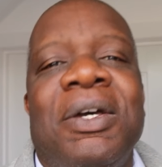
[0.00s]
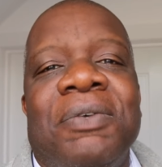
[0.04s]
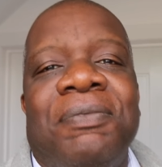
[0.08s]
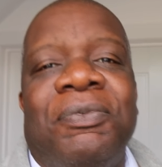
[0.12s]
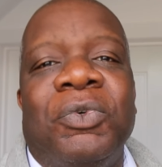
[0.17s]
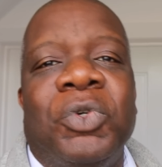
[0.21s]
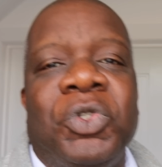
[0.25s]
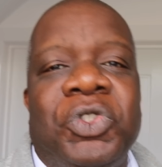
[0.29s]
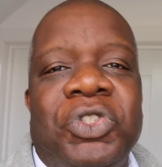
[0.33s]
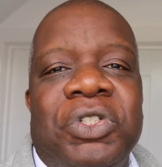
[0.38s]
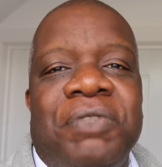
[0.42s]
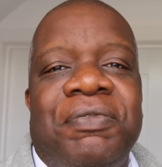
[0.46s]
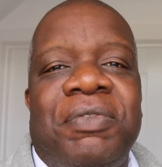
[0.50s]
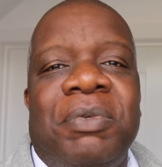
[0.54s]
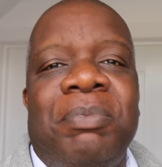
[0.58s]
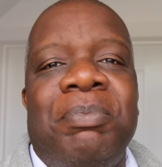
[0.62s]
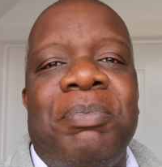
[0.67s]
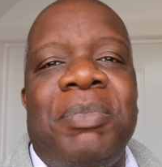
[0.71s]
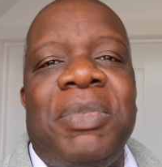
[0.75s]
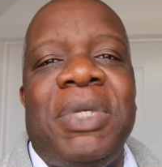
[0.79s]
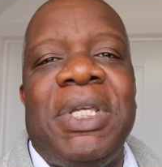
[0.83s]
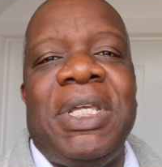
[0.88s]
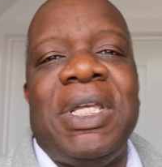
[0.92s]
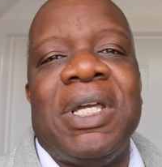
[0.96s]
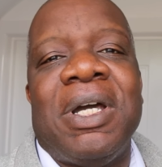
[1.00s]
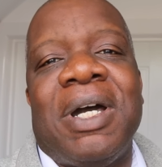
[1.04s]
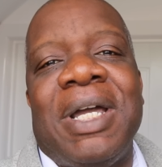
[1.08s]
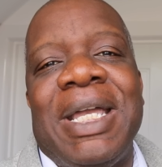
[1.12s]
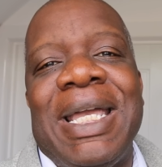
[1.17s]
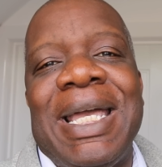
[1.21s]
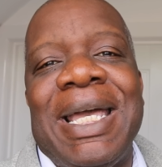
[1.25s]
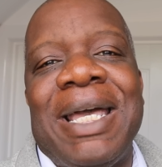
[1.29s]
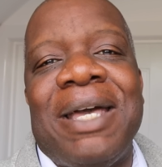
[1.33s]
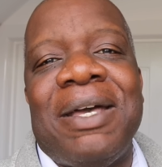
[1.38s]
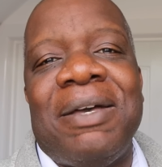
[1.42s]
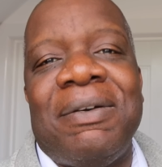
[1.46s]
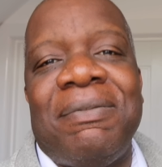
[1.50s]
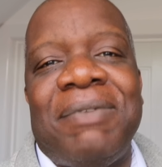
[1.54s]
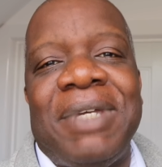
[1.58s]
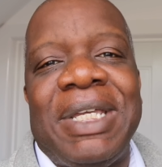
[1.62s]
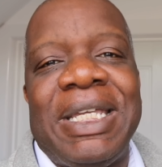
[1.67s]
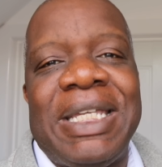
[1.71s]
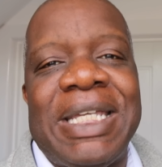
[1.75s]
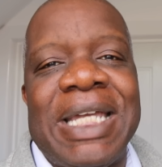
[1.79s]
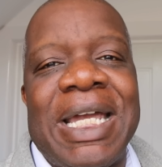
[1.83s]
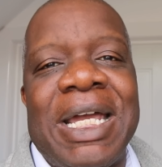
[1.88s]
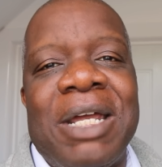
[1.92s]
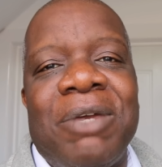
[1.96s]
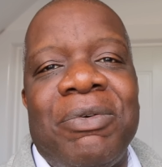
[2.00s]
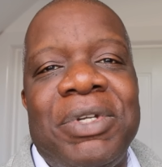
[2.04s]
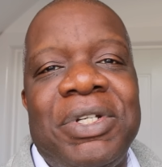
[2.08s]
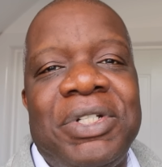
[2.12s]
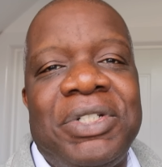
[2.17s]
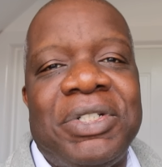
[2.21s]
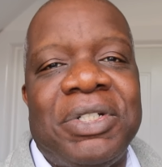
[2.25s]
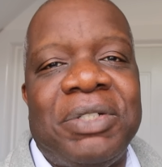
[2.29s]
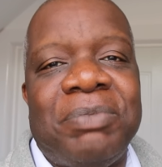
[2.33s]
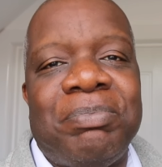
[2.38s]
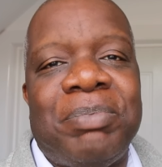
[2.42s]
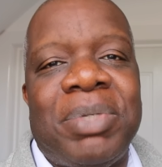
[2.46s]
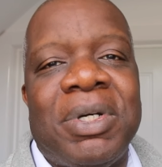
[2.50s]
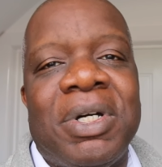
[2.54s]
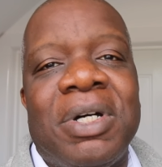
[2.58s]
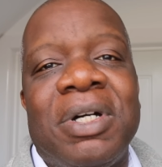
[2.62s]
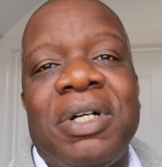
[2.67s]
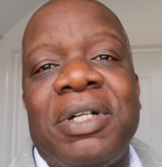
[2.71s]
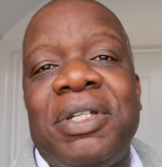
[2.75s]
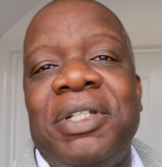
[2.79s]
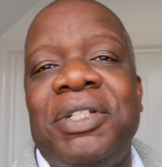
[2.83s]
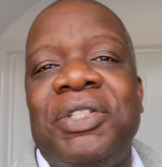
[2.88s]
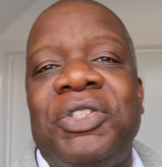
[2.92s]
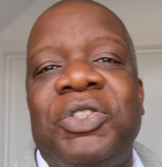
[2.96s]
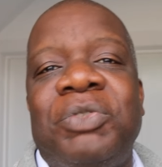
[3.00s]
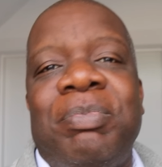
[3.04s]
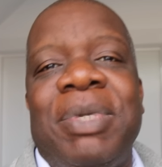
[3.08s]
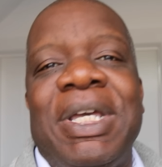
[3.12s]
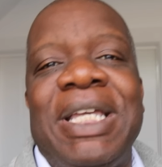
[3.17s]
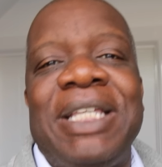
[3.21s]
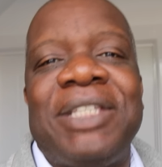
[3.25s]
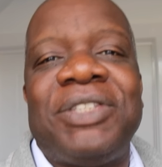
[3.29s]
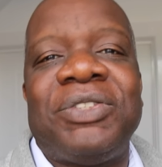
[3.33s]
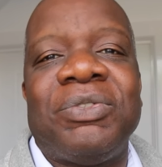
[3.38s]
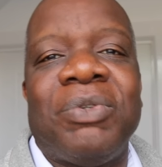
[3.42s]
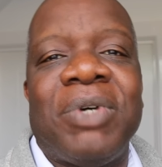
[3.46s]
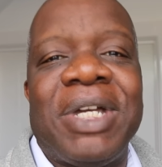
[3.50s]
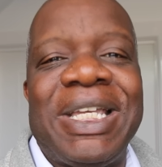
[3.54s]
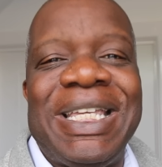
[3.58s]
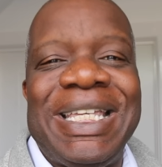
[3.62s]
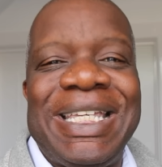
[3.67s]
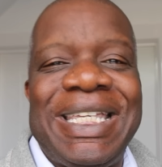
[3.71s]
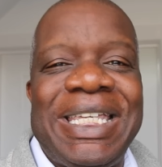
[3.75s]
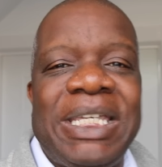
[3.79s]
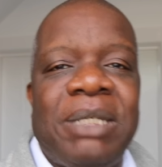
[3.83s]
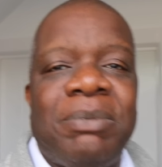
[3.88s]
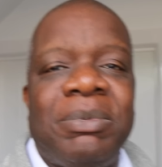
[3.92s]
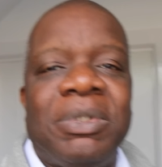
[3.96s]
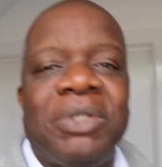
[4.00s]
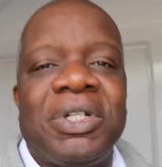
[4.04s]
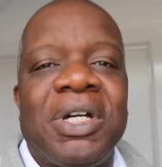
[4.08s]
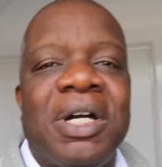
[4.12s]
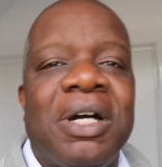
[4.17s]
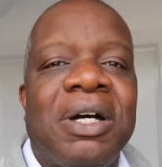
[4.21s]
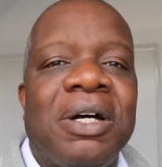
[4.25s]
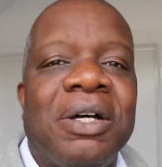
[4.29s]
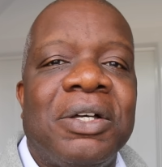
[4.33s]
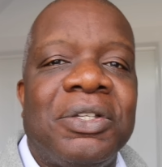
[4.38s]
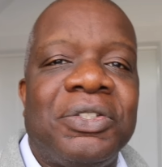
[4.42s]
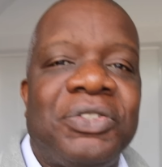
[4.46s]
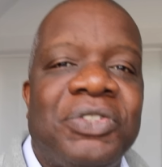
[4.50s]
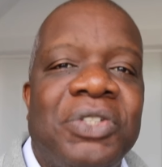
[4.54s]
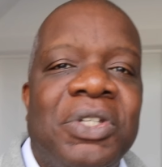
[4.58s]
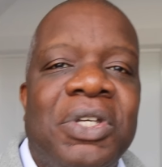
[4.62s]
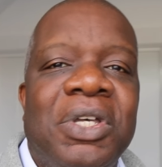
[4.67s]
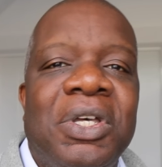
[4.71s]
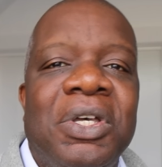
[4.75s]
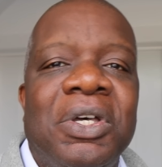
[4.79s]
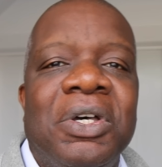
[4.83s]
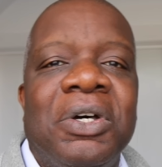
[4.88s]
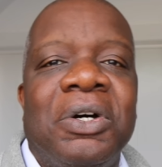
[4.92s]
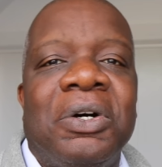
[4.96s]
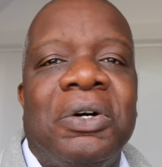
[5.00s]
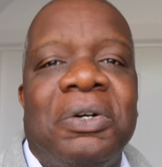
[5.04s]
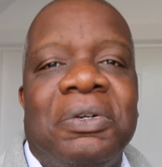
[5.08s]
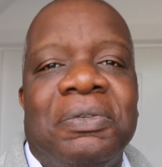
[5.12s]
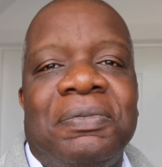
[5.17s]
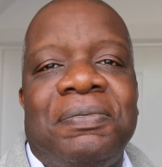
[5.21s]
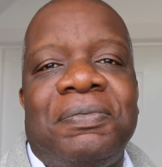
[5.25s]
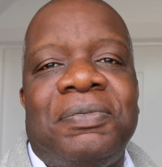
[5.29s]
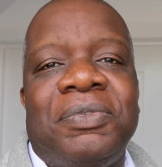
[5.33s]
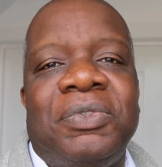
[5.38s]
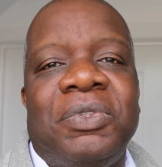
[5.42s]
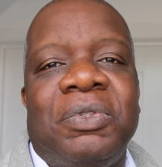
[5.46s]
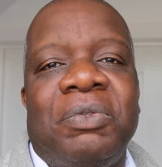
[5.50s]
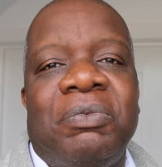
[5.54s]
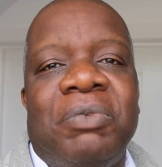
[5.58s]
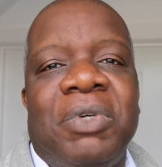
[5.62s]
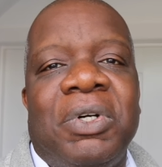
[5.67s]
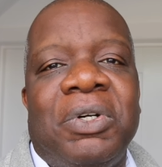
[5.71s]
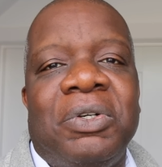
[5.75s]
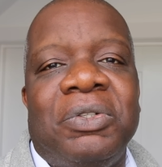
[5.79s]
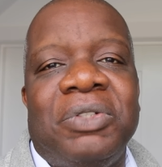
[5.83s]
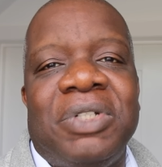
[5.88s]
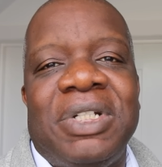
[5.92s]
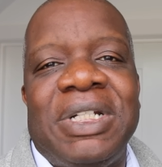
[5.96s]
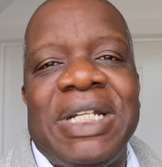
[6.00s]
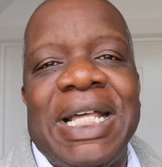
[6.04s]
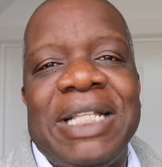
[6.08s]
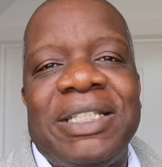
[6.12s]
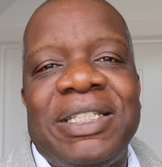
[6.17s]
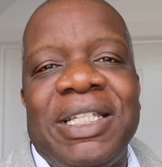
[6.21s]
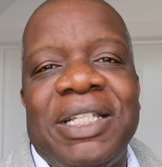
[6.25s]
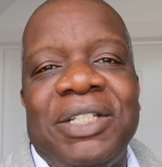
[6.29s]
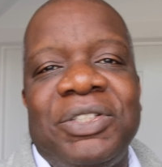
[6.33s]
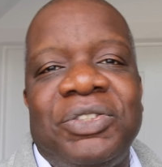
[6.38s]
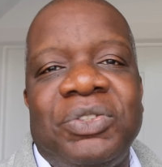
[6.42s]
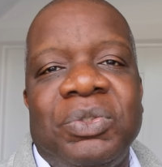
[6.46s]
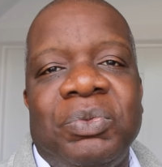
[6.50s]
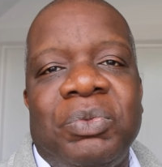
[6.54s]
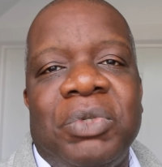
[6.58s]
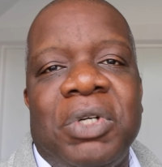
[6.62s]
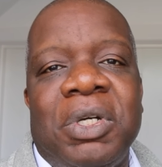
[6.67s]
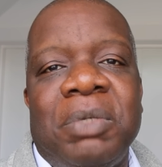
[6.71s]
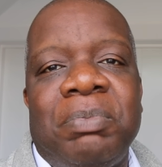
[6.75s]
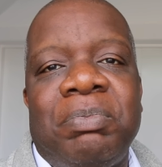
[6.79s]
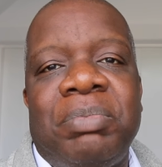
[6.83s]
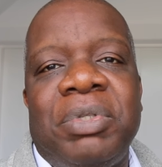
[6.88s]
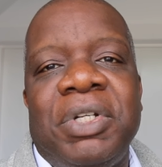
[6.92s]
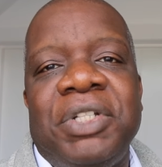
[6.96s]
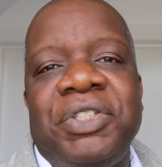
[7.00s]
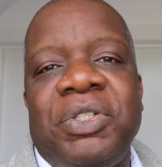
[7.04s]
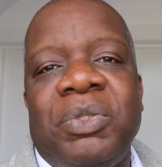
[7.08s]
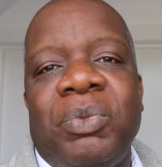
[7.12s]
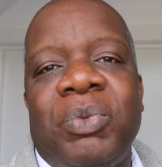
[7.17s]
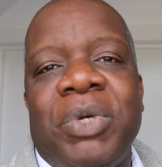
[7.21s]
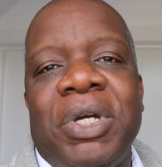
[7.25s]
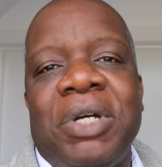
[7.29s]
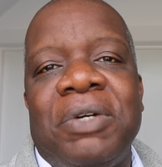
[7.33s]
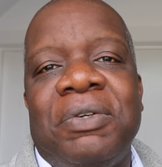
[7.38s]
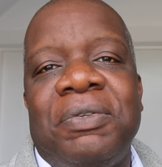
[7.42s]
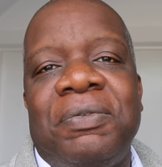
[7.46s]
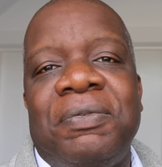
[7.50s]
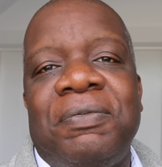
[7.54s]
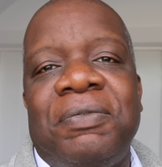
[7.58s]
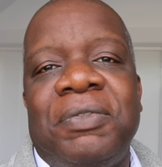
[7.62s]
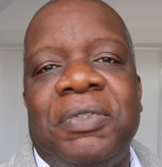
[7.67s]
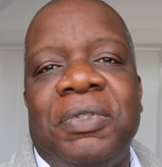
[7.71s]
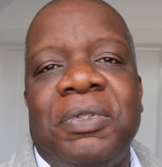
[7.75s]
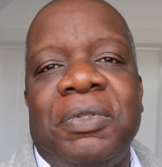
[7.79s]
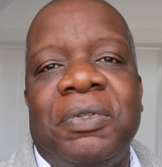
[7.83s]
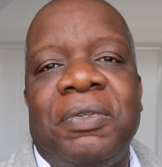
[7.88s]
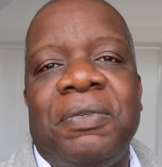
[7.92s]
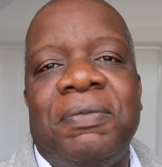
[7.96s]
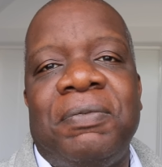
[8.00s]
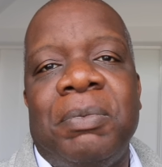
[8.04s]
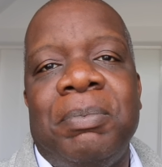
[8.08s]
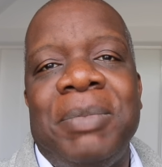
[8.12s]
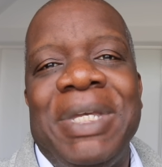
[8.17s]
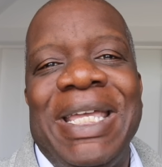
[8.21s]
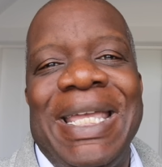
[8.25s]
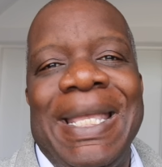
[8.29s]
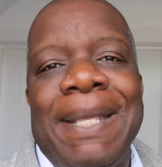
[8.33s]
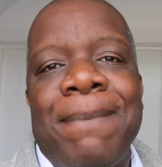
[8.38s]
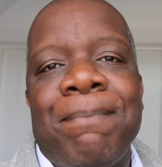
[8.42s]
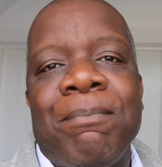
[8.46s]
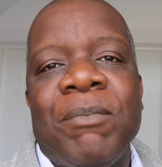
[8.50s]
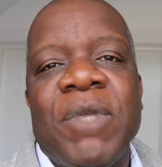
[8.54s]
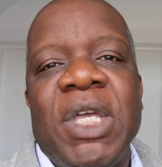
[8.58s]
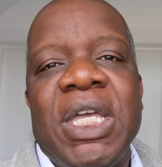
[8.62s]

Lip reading: Fortunately for me, I have a garage and parking space, so I can keep the cars off the road, and that tends to work pretty well for me.